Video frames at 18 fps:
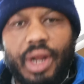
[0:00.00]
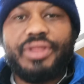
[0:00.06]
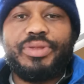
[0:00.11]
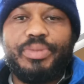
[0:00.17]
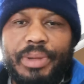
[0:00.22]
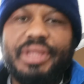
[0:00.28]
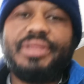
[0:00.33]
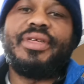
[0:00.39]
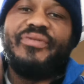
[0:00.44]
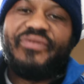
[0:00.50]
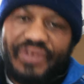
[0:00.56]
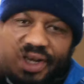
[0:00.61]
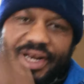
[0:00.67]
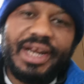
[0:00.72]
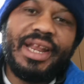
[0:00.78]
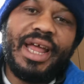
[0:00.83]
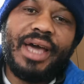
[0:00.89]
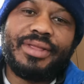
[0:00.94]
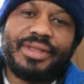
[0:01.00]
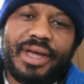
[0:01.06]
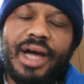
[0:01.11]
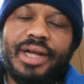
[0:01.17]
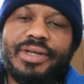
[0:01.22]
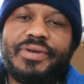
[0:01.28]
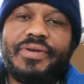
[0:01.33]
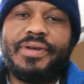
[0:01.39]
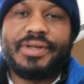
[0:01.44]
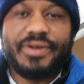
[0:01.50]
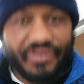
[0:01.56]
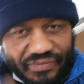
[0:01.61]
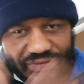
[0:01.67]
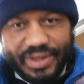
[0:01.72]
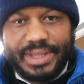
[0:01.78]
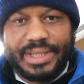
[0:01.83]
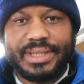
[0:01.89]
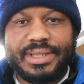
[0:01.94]
Trust me, it's a very nice country
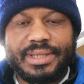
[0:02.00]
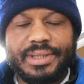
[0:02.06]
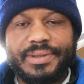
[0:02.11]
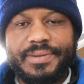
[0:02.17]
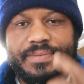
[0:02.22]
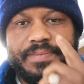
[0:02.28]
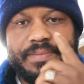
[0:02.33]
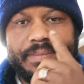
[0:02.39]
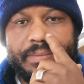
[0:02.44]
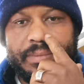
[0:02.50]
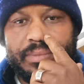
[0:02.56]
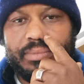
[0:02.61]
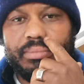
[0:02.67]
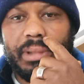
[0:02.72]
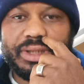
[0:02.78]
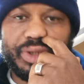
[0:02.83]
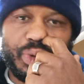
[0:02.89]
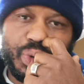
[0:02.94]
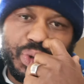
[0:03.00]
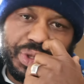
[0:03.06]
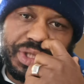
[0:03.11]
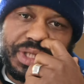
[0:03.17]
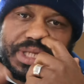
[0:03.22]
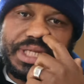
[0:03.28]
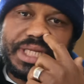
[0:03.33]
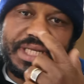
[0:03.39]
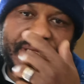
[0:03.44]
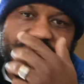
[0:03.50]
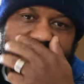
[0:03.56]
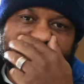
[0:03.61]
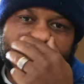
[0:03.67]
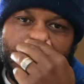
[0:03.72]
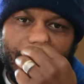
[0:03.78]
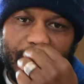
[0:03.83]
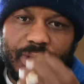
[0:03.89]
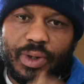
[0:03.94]
to visit. But choose the
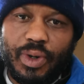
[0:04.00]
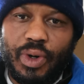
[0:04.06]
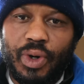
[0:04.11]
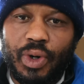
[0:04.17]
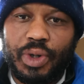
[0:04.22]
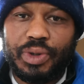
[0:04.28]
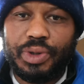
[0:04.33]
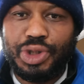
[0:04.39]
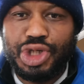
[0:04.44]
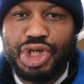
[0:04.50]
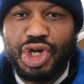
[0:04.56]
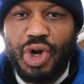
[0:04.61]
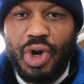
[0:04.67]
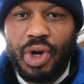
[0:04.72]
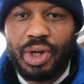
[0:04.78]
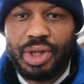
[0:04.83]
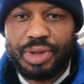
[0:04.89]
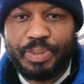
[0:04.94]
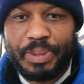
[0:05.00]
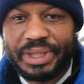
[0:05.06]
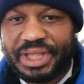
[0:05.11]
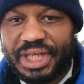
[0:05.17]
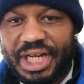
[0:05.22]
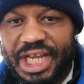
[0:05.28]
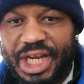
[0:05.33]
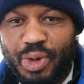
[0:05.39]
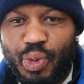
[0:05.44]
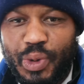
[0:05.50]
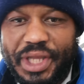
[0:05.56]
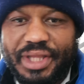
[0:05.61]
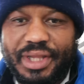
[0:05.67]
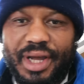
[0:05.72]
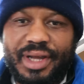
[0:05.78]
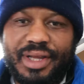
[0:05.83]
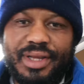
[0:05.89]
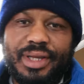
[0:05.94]
season. Don't go in New York, especially in
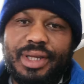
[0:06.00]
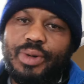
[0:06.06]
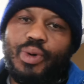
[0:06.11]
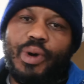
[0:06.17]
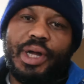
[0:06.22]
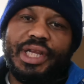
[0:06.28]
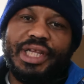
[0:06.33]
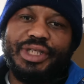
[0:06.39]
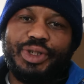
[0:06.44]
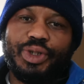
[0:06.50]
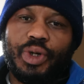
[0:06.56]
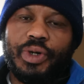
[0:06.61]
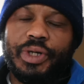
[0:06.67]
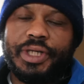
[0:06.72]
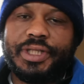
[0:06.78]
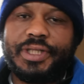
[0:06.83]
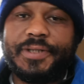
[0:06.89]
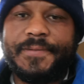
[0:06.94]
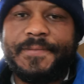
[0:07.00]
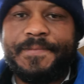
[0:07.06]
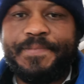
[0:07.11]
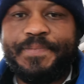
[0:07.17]
winter. You won't enjoy it.